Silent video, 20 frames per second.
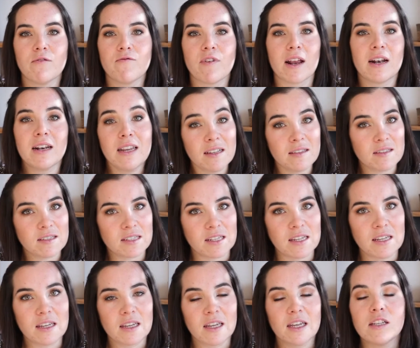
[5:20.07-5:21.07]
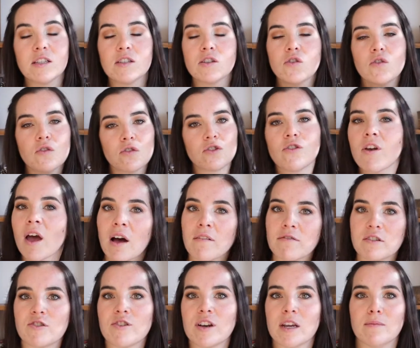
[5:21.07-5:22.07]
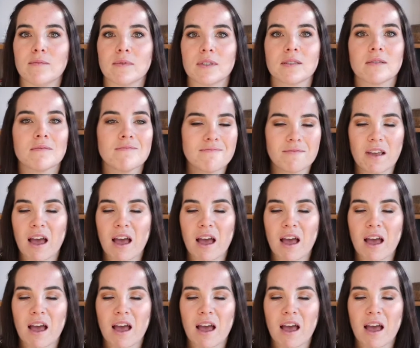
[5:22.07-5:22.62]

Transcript: realistic, it's good to have dreams.